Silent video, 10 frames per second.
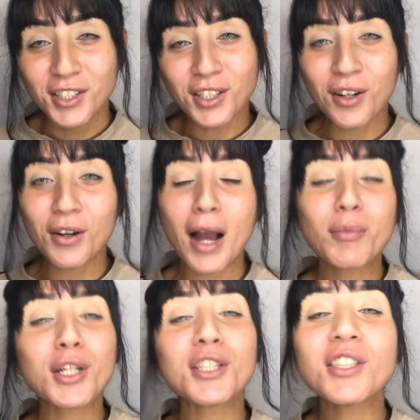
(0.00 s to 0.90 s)
So
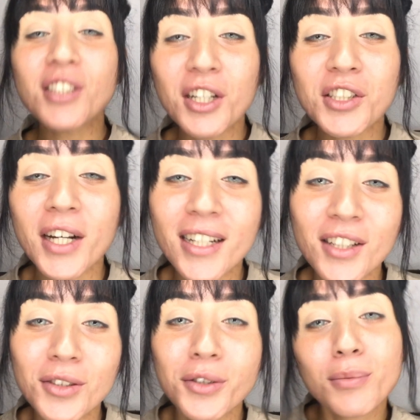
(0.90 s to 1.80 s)
I'm gonna start trying to
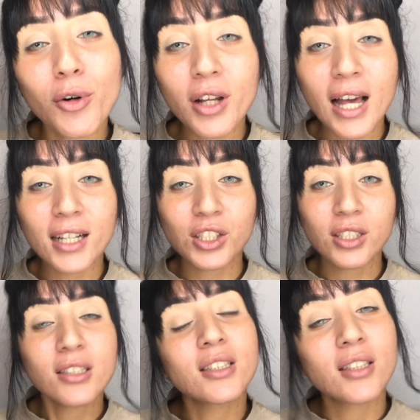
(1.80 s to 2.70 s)
use more
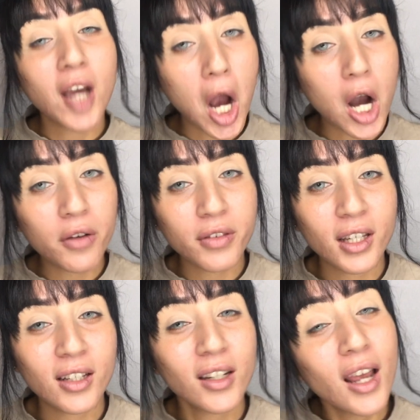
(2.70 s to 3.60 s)
lashes
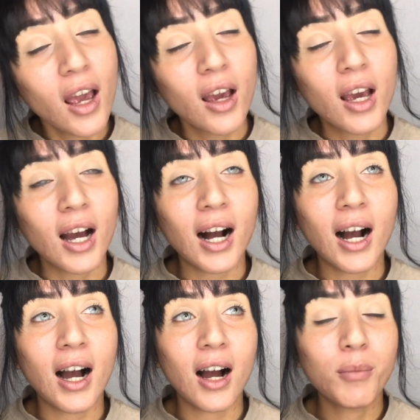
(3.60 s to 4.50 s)
often.
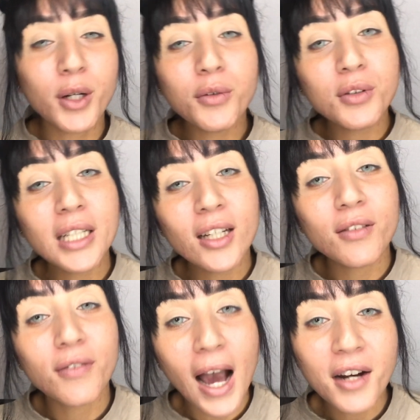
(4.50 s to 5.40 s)
I'm not really
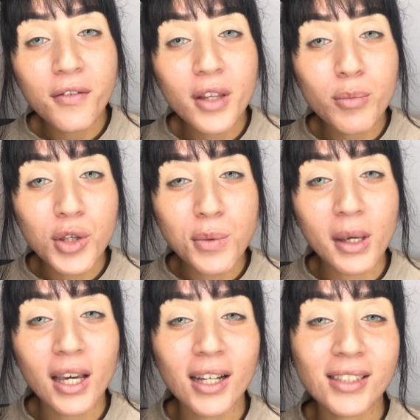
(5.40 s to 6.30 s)
a fan of them just
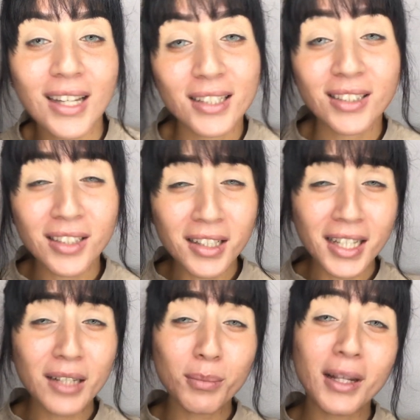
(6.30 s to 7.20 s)
because I suck
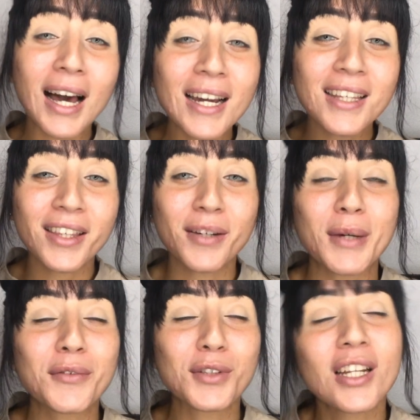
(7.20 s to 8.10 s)
at applying them.
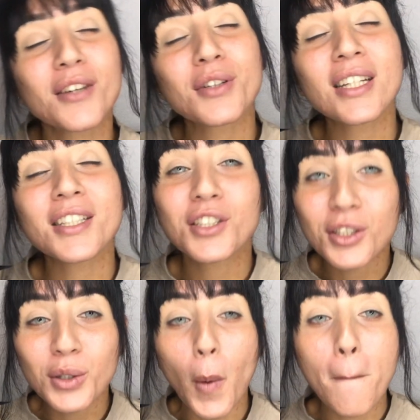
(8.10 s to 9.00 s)
I really
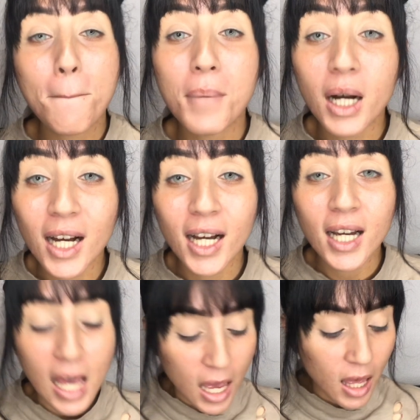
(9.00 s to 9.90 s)
do.
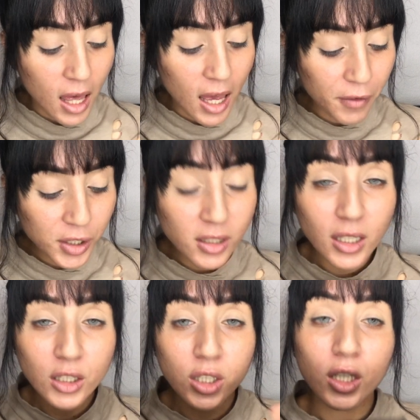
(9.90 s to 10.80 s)
But ever since
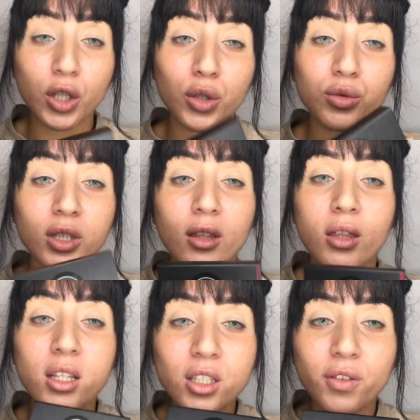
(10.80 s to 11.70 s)
I started using
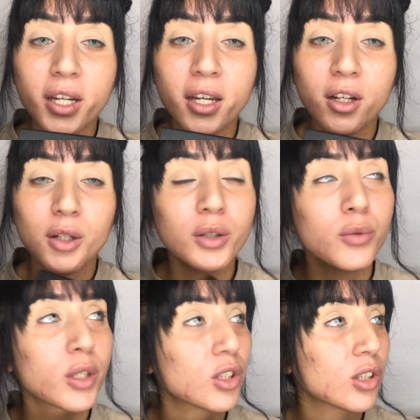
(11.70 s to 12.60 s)
these right here,
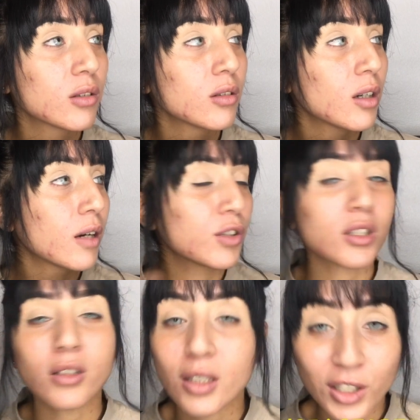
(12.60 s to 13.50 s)
which ever
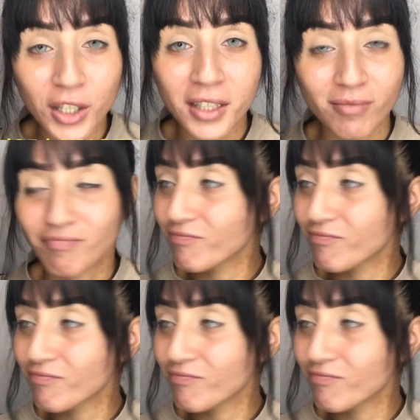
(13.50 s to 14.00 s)
since I started,